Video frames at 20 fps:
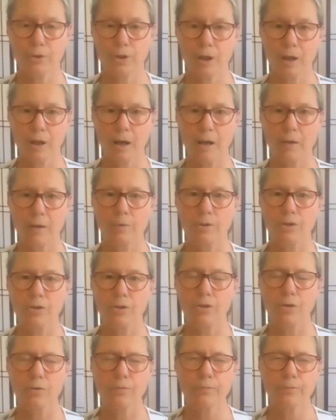and I was
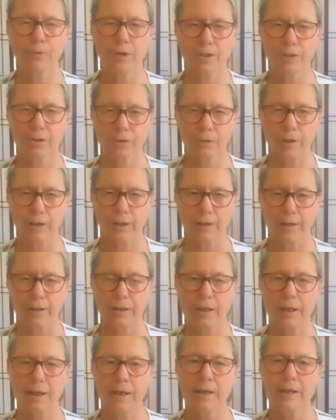so frustrated
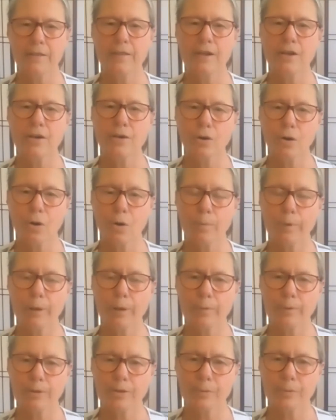that nobody
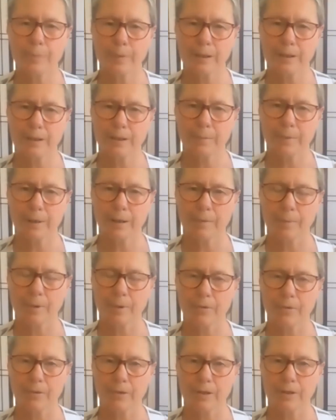would speak to me
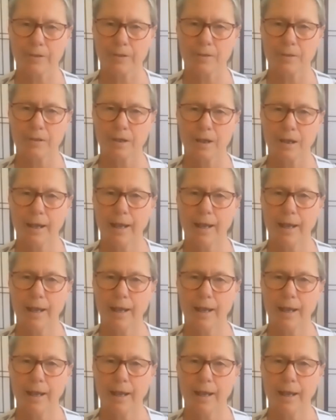about this.